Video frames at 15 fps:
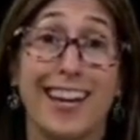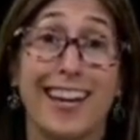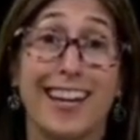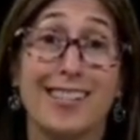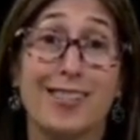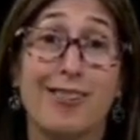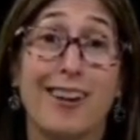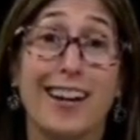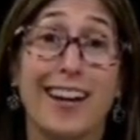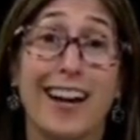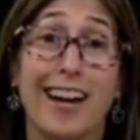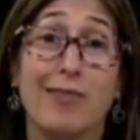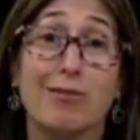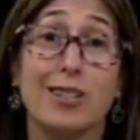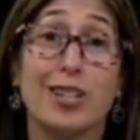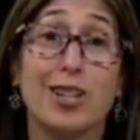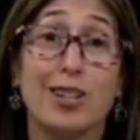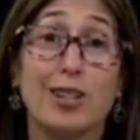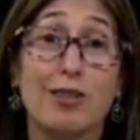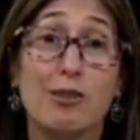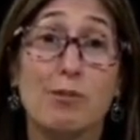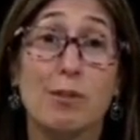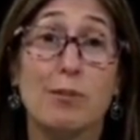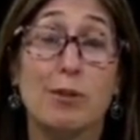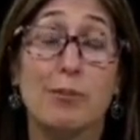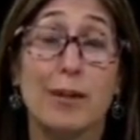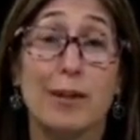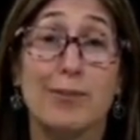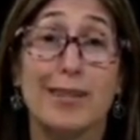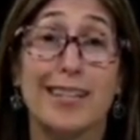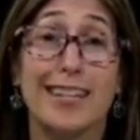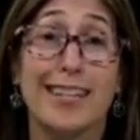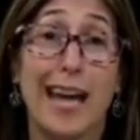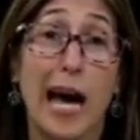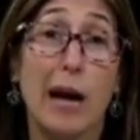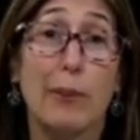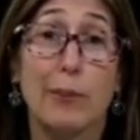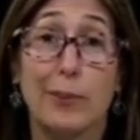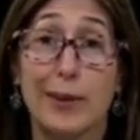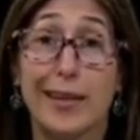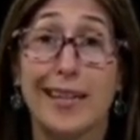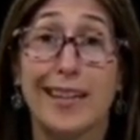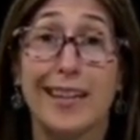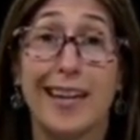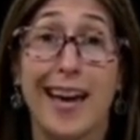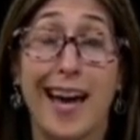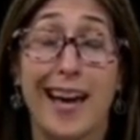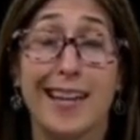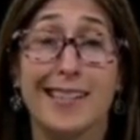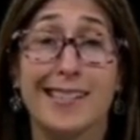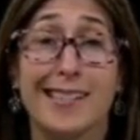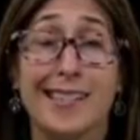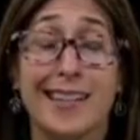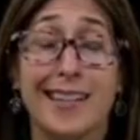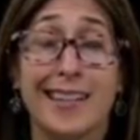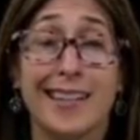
And so I would encourage people maybe to not be as